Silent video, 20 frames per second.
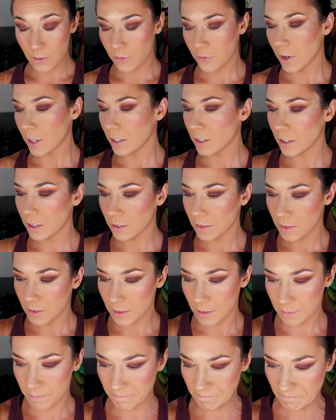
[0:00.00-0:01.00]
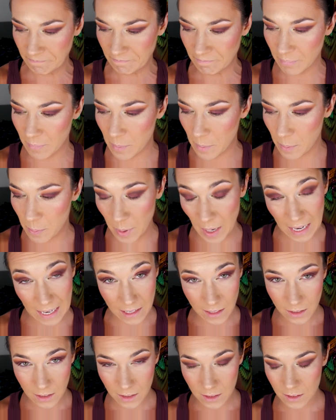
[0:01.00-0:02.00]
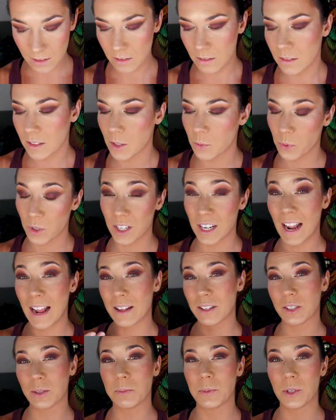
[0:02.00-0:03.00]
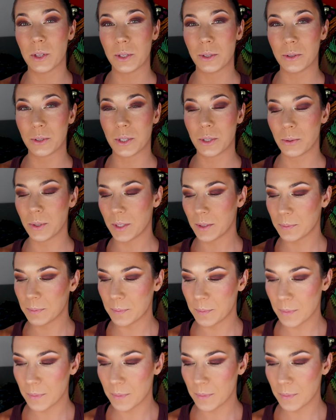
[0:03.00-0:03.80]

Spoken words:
fun base. Then we're gonna add some glitter to it.